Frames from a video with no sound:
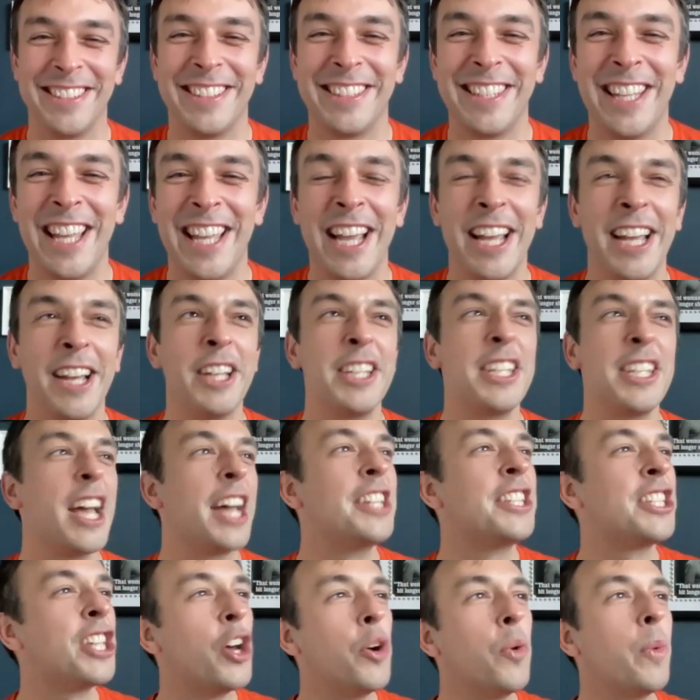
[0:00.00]
Yeah.
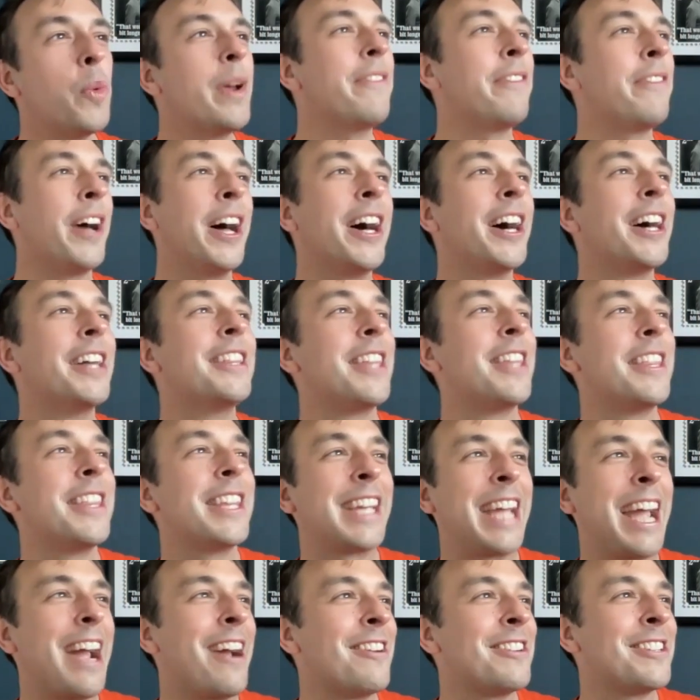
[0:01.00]
Until we've heard that the
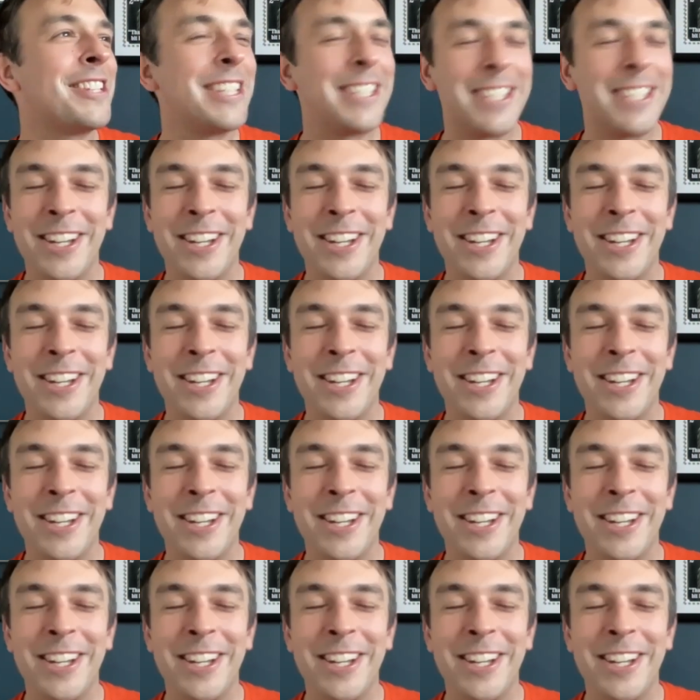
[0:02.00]
characters